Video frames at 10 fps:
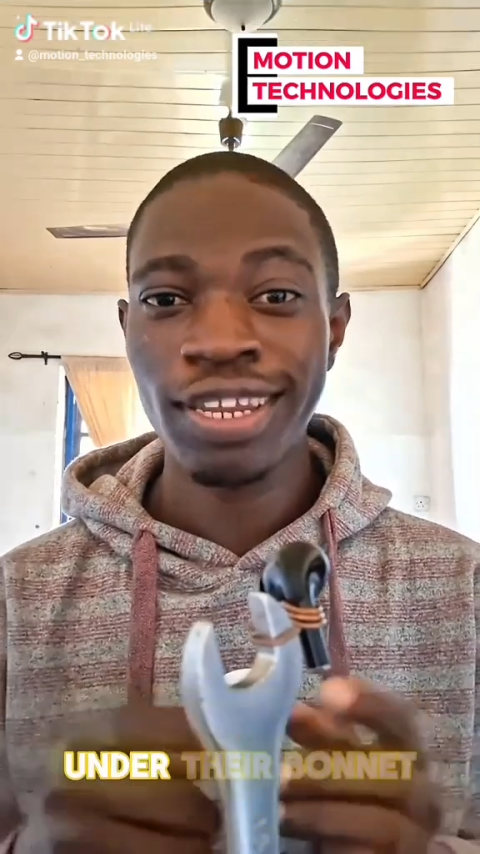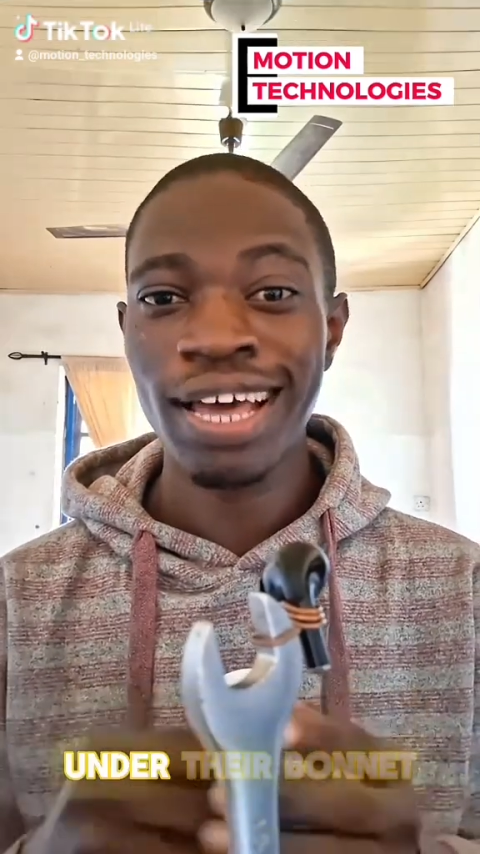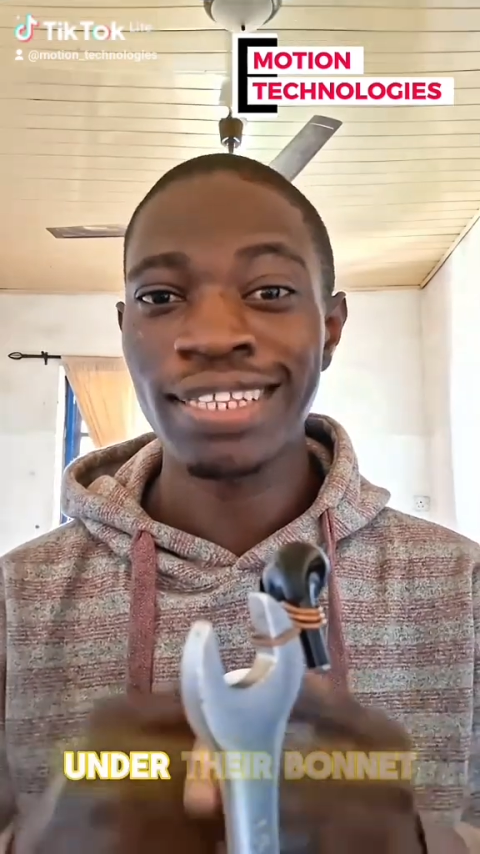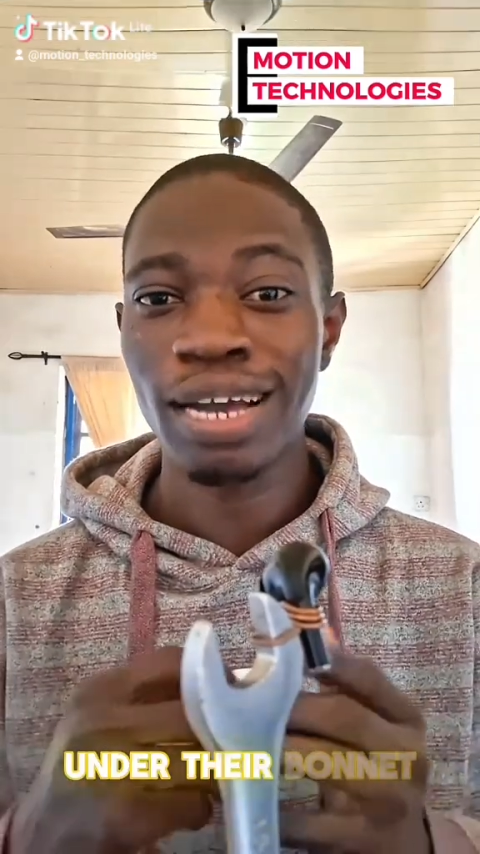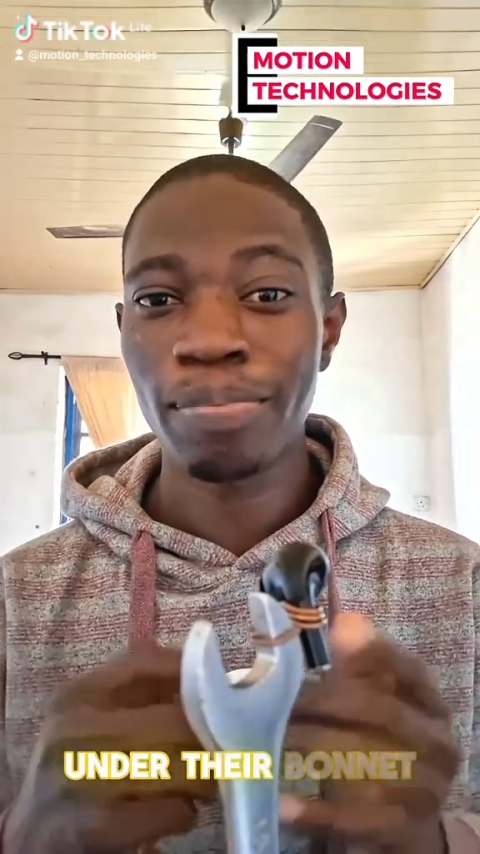
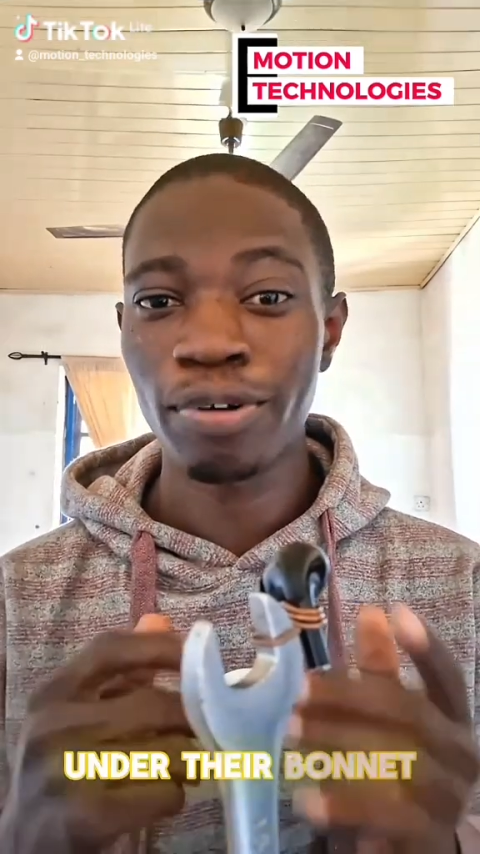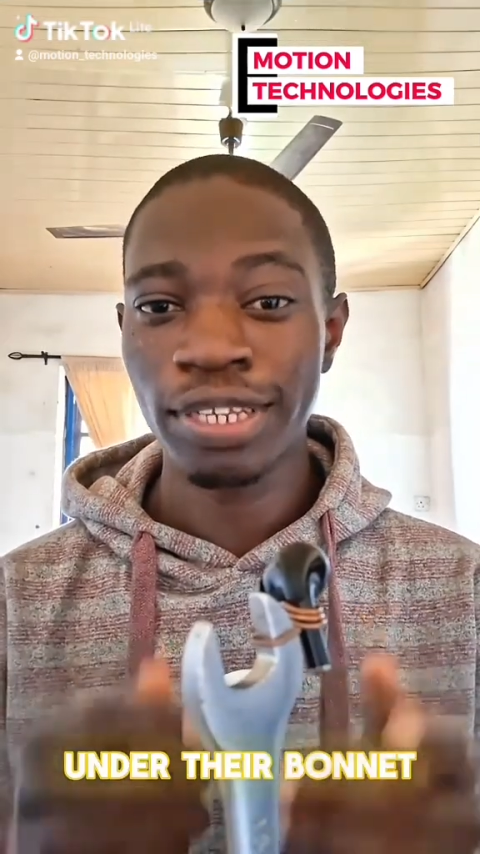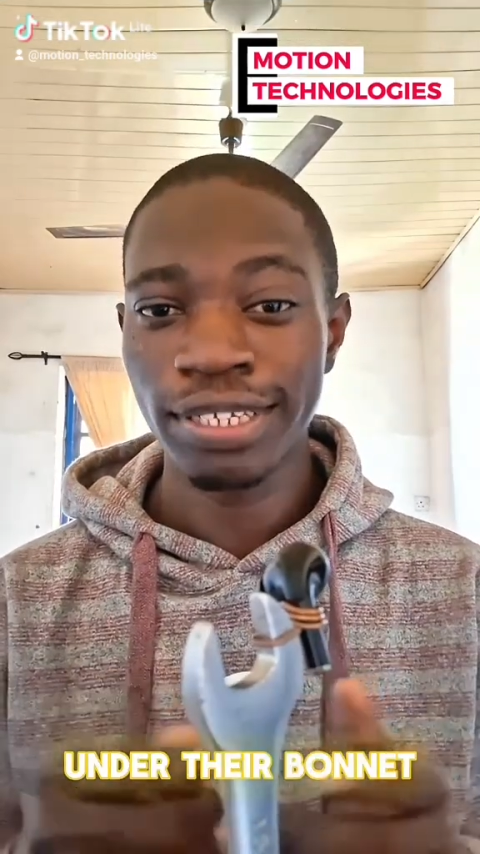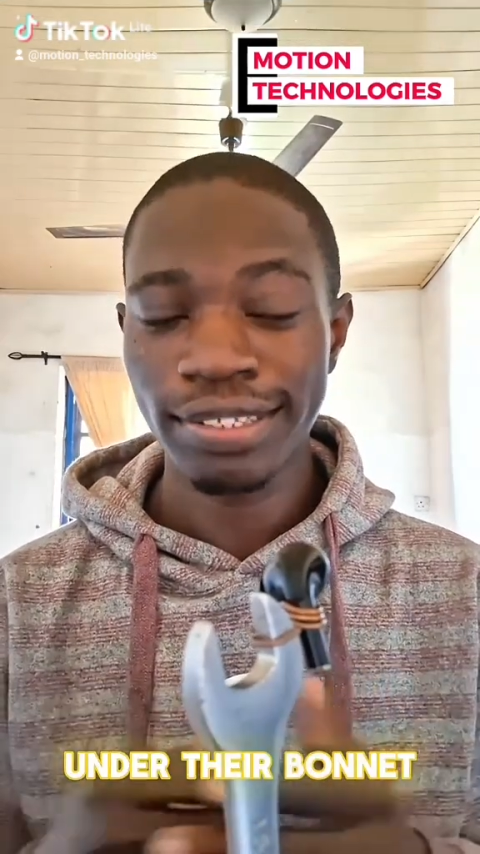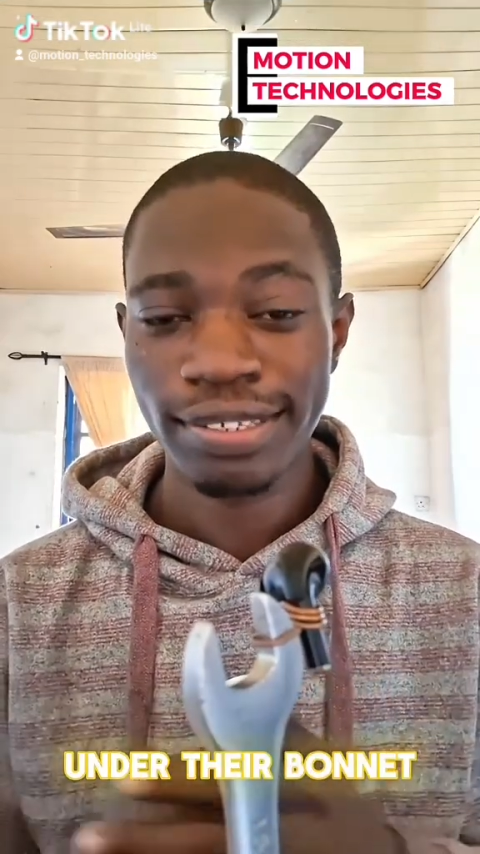under their
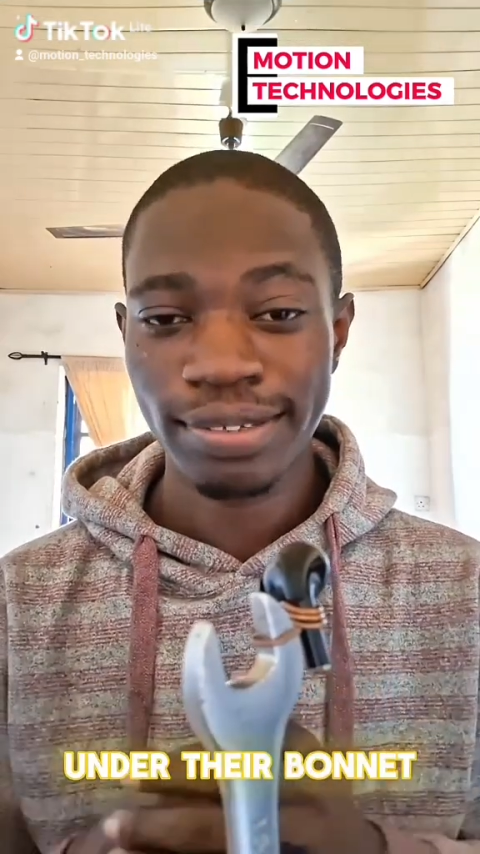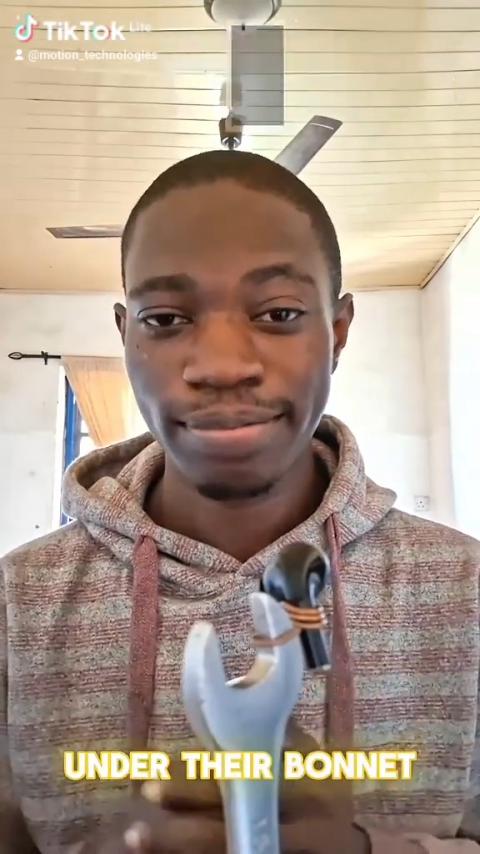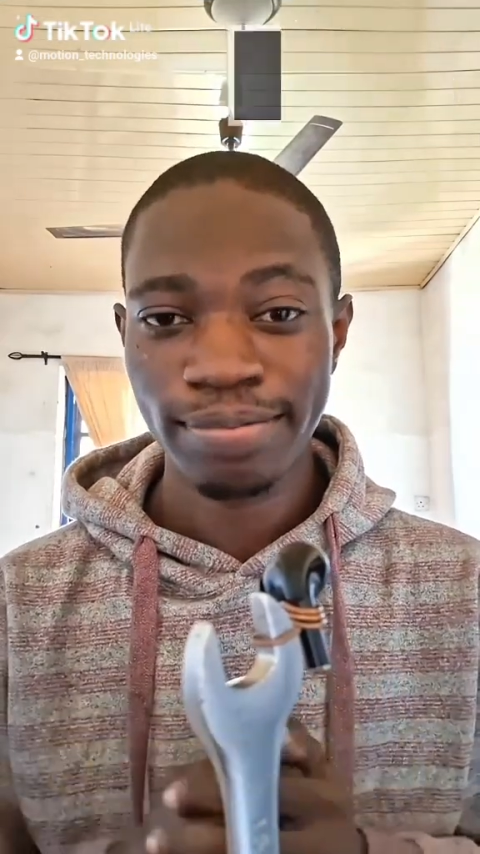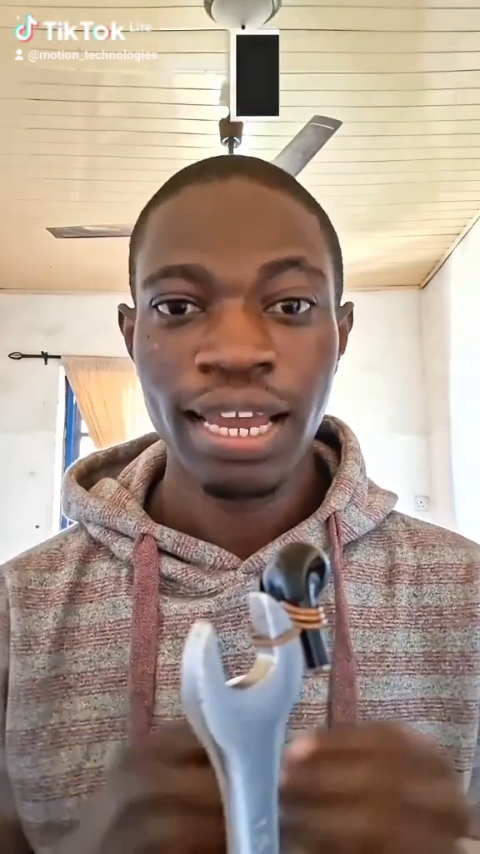bonnets.